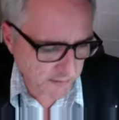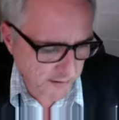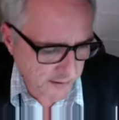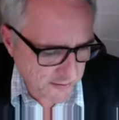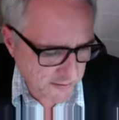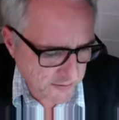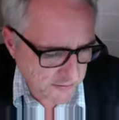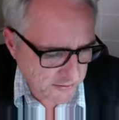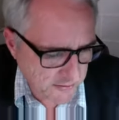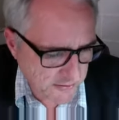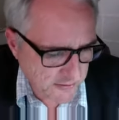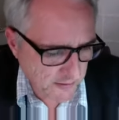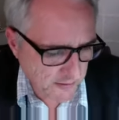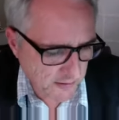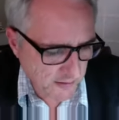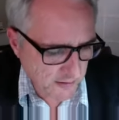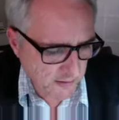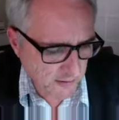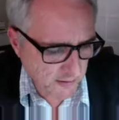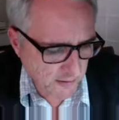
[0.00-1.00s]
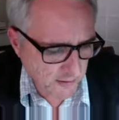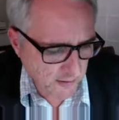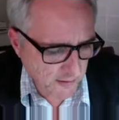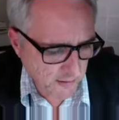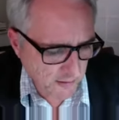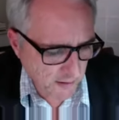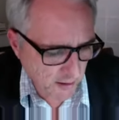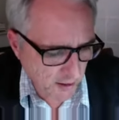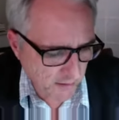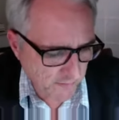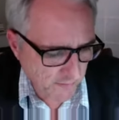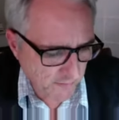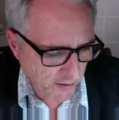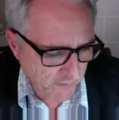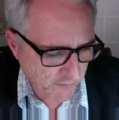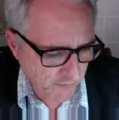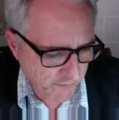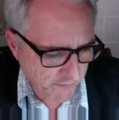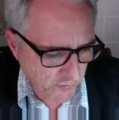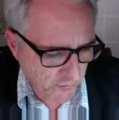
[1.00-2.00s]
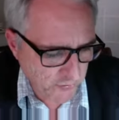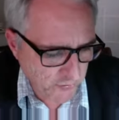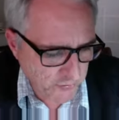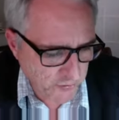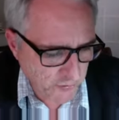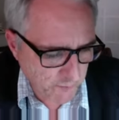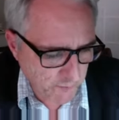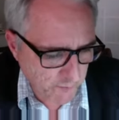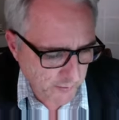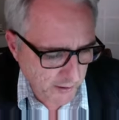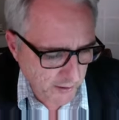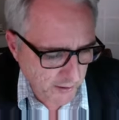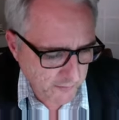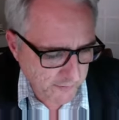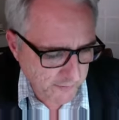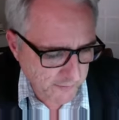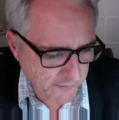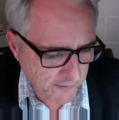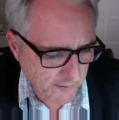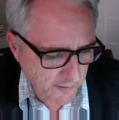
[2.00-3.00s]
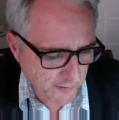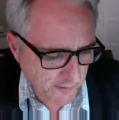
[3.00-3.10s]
is I've referred to both